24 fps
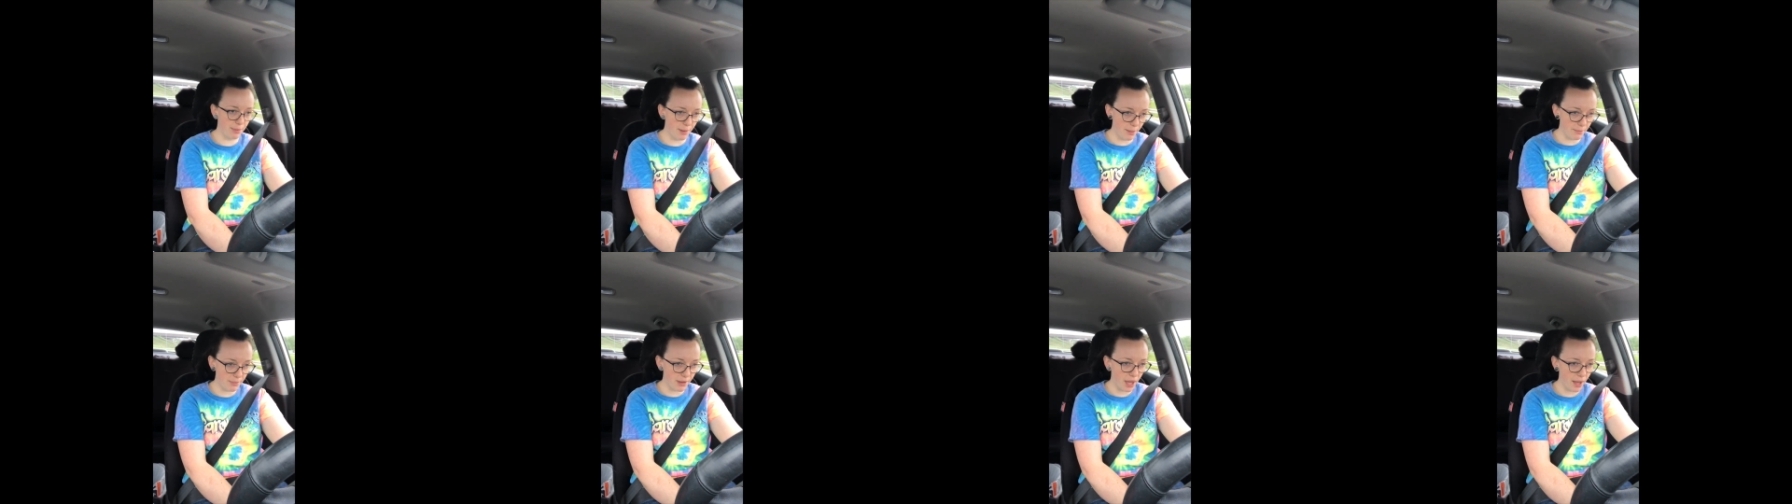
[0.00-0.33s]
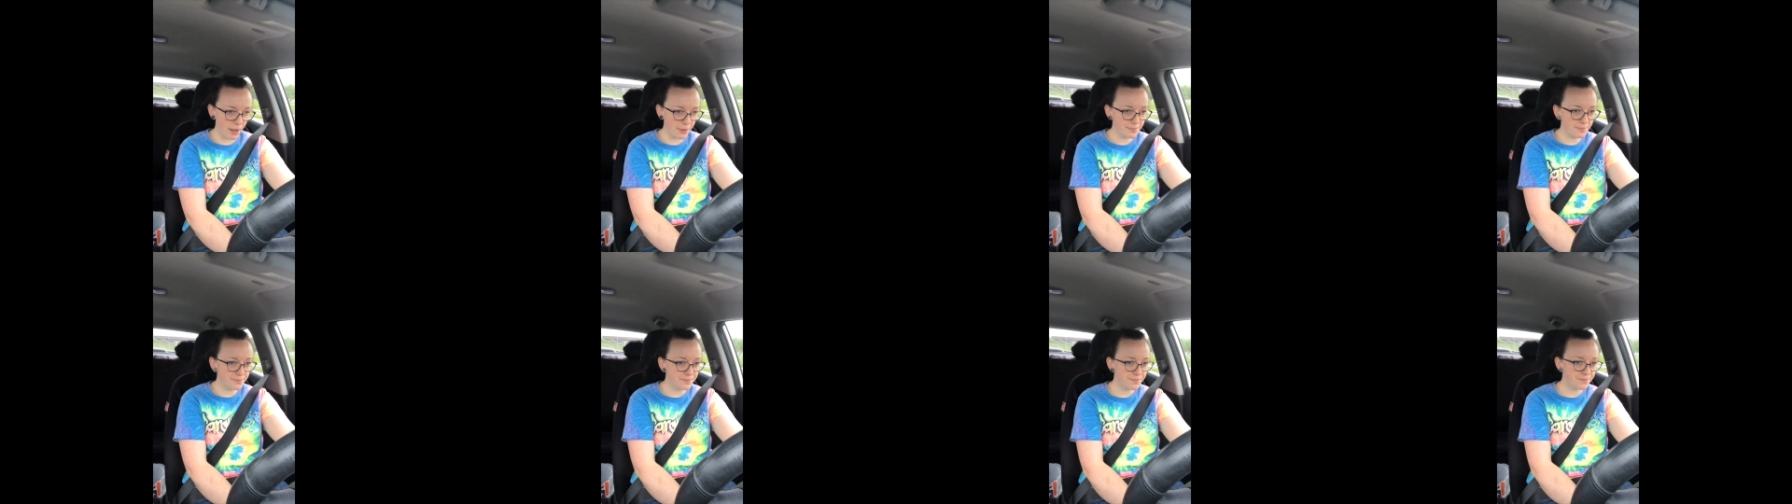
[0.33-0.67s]

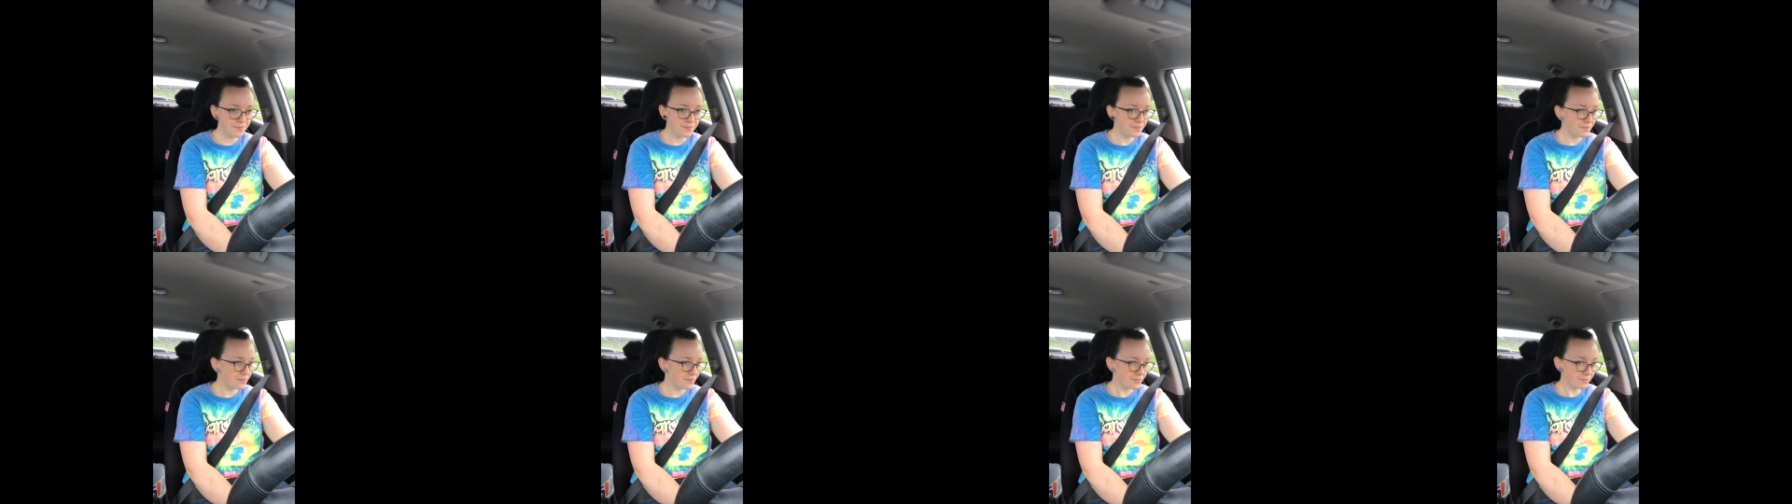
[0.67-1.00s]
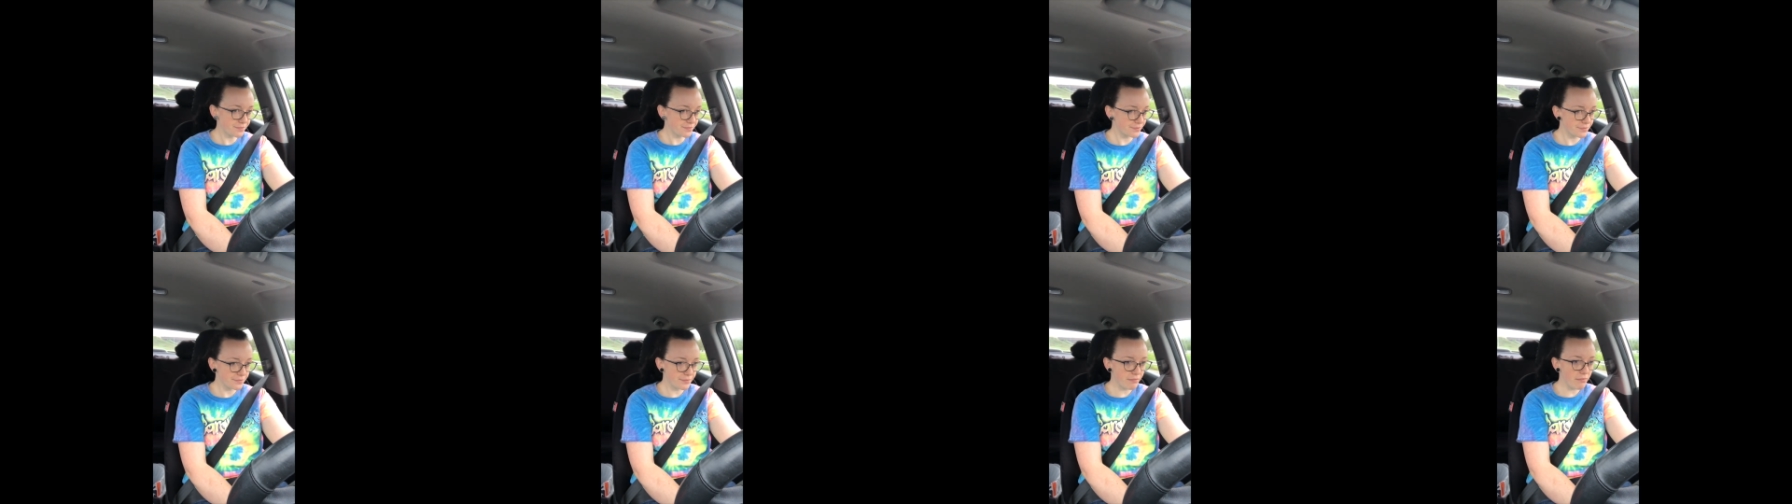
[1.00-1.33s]

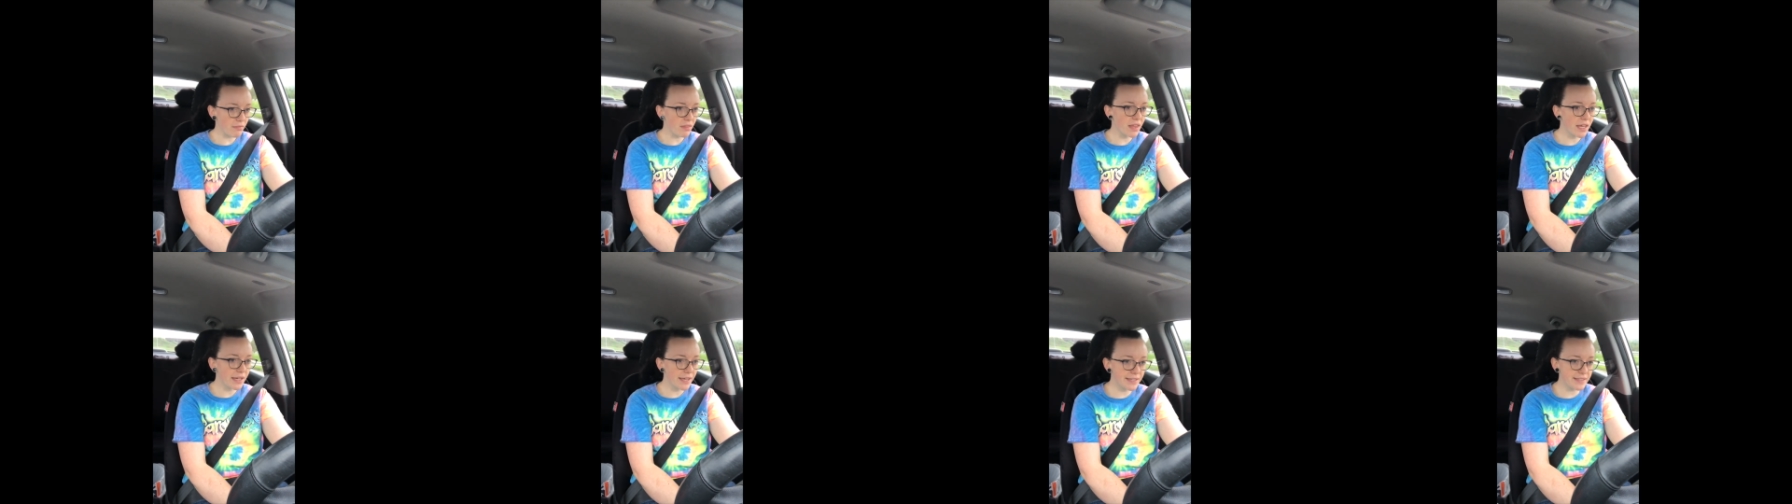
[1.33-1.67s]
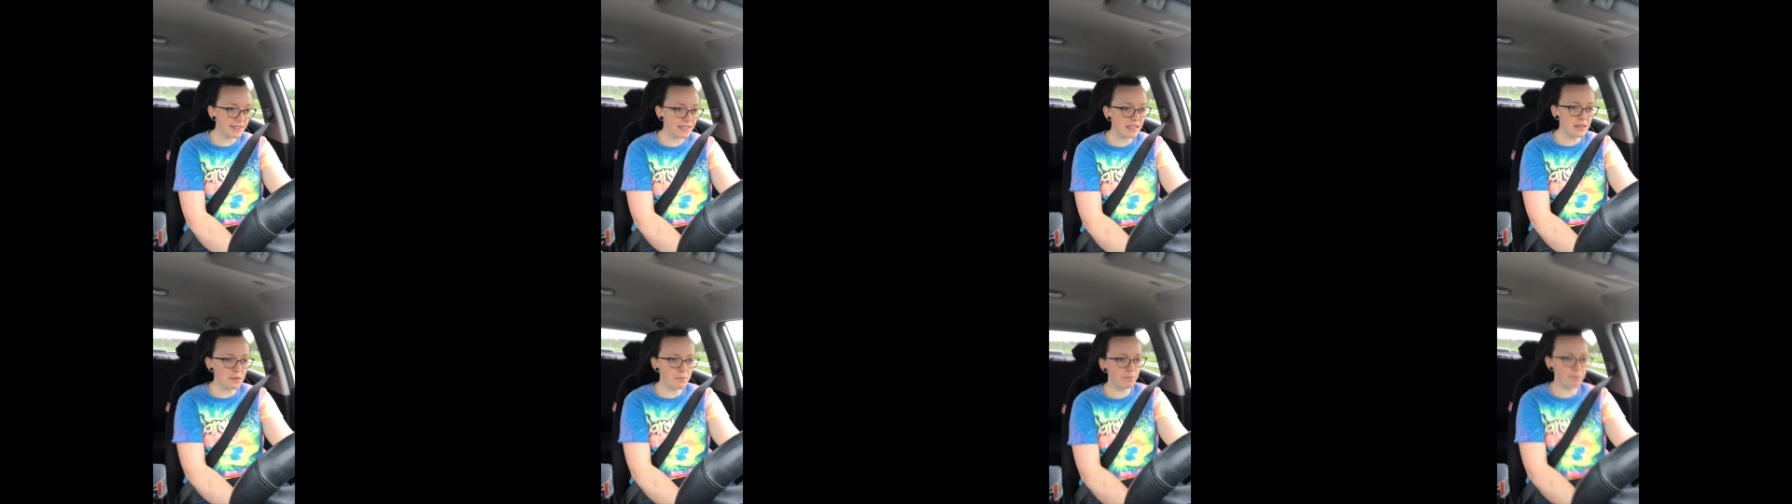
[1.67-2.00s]
pumpkin.
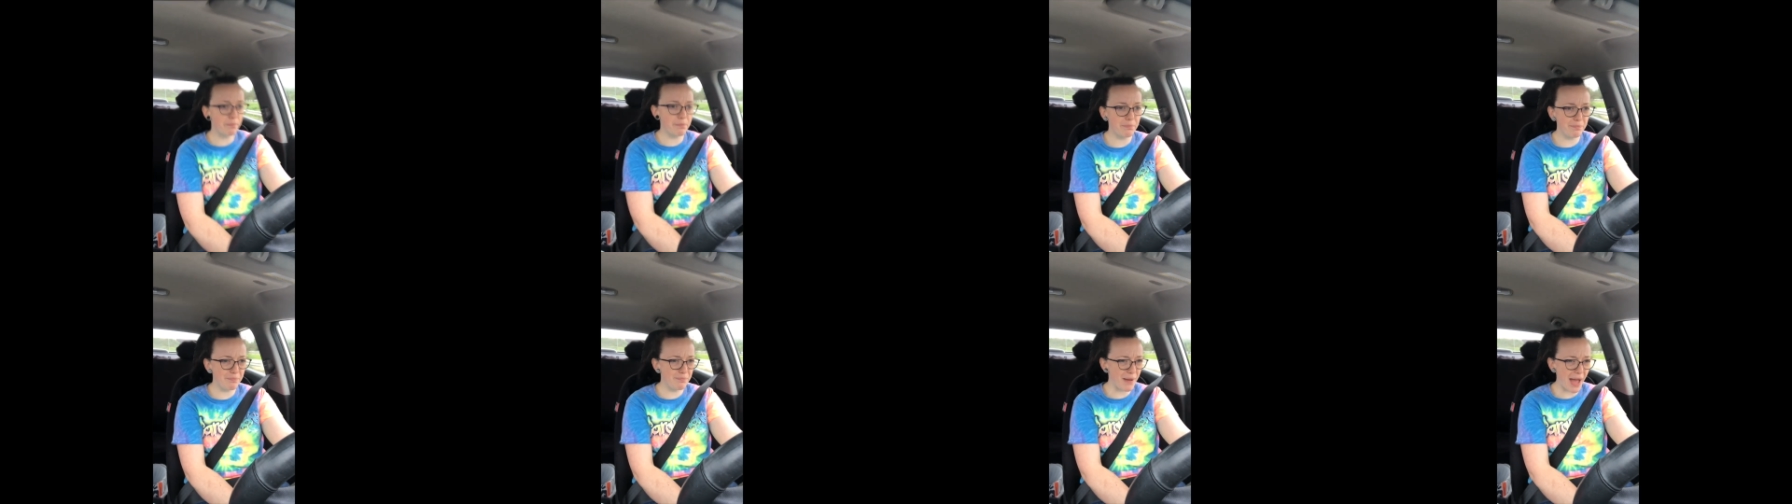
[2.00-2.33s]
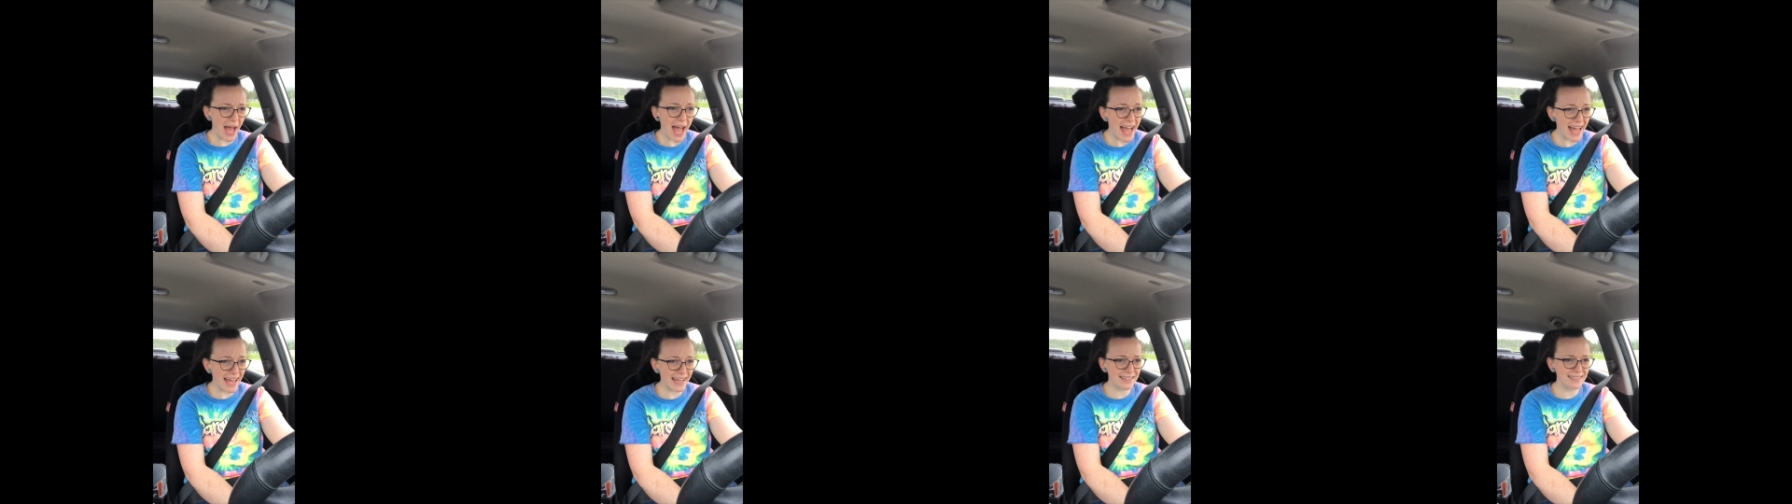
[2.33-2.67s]
It's the
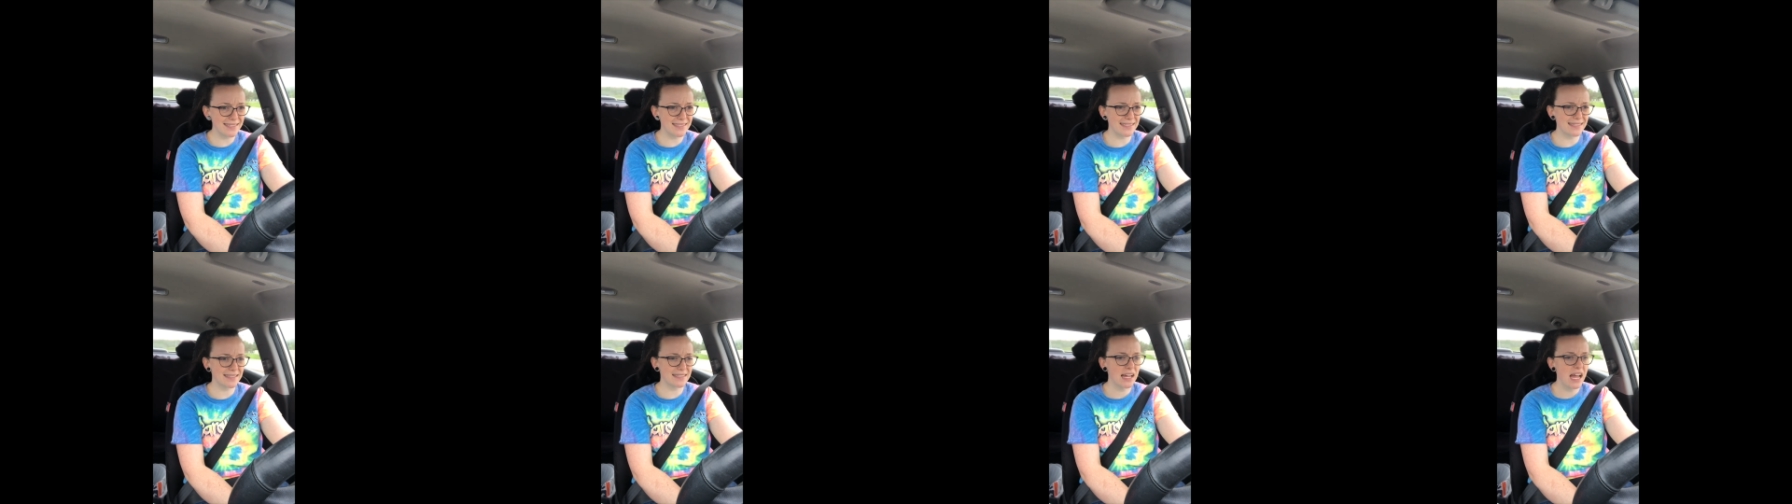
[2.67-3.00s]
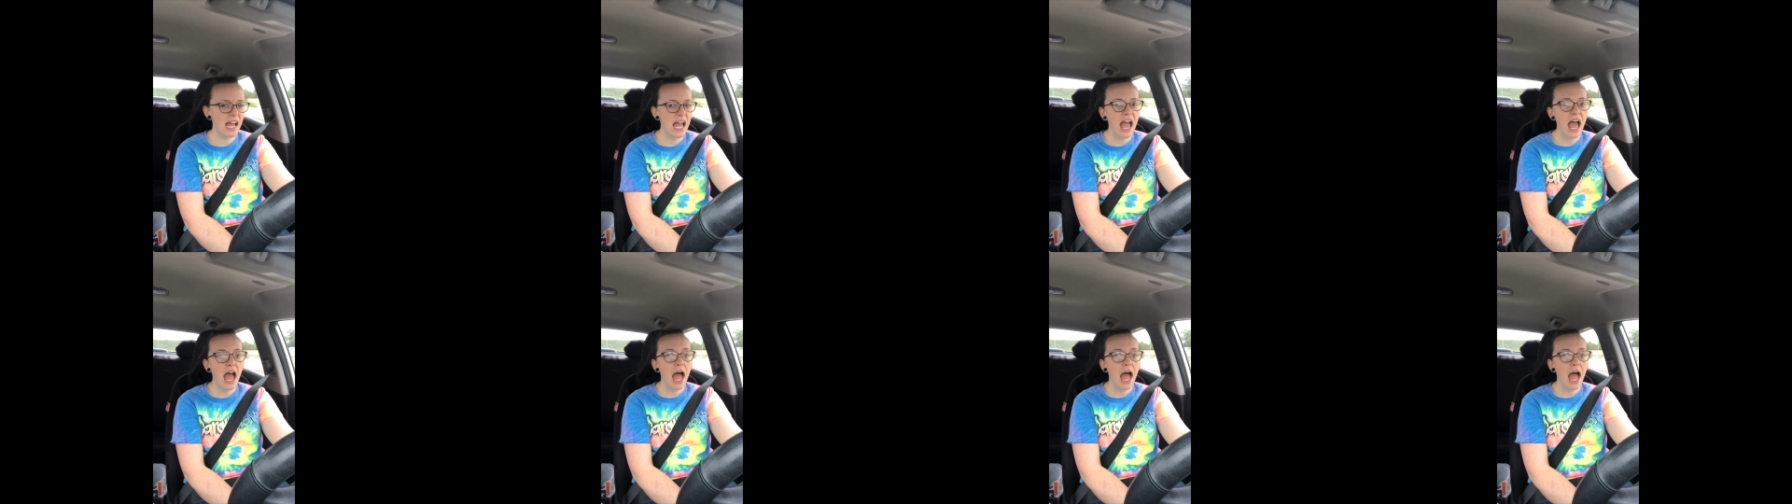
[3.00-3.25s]
best.